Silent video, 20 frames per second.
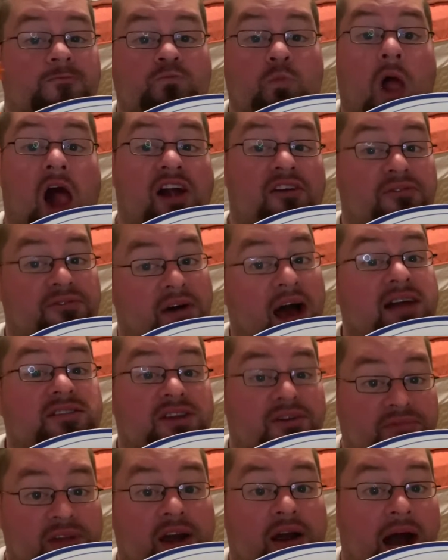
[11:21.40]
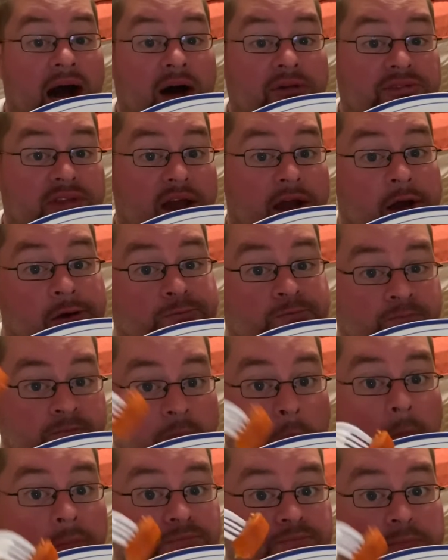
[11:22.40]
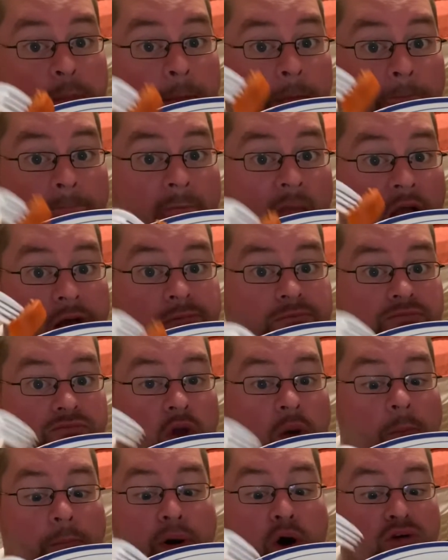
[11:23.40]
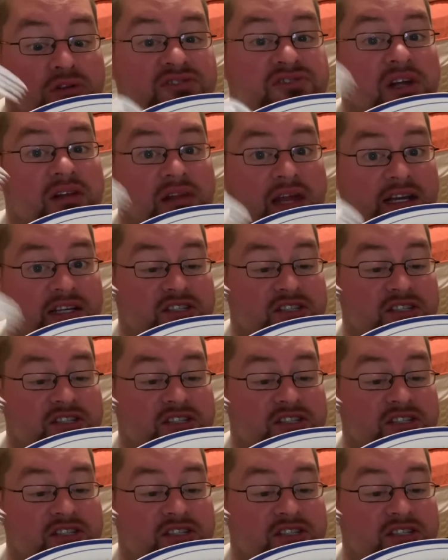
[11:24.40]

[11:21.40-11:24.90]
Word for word: In fact, if they're out there, post the links